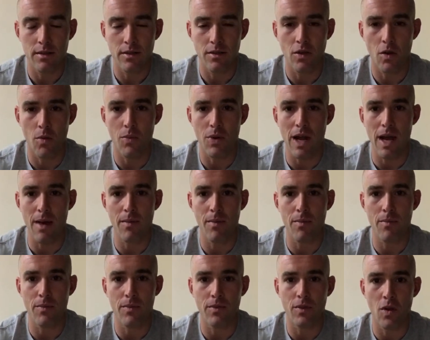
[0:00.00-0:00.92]
no
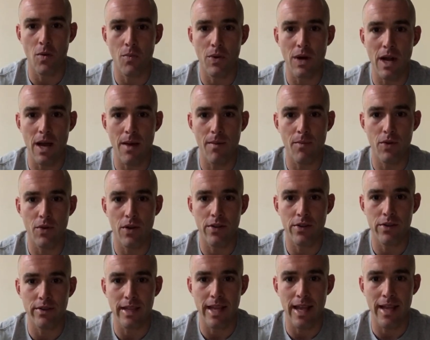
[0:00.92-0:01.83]
problem no problem
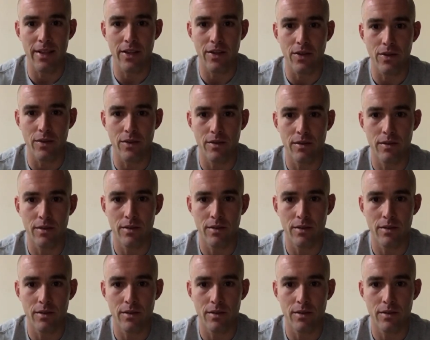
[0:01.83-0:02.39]
brother thank you